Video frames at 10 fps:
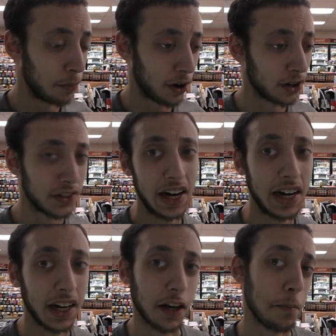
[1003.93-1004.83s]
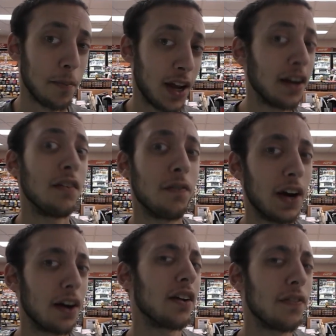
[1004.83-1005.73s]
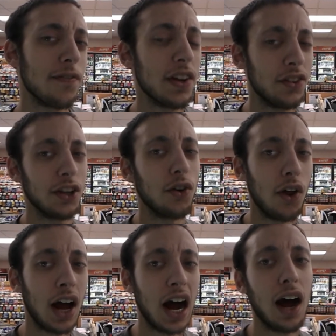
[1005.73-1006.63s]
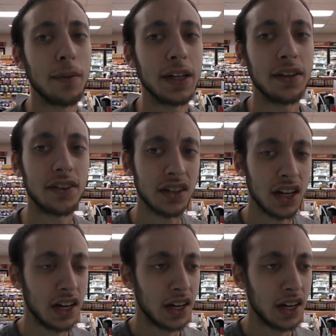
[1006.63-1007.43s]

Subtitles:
partake in many very physical hobbies.